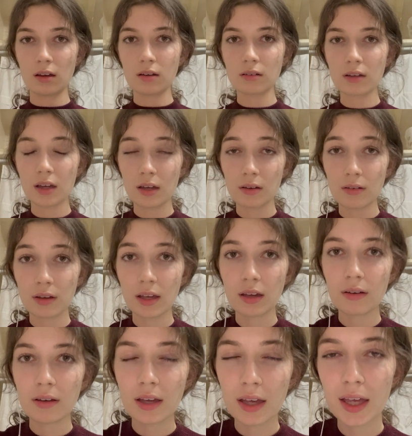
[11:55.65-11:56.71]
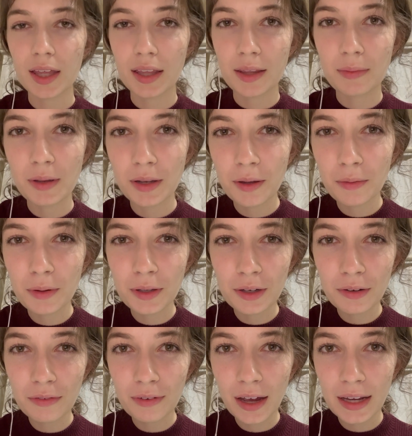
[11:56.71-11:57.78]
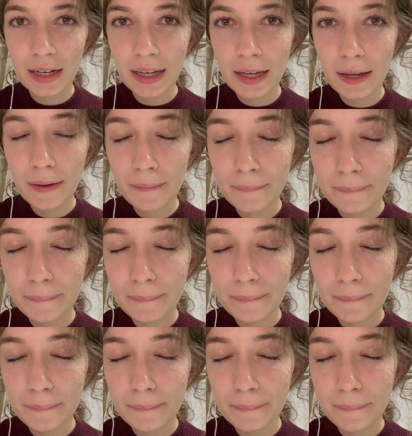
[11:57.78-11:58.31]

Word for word: Okay, okay, okay. Let me know when you're ready.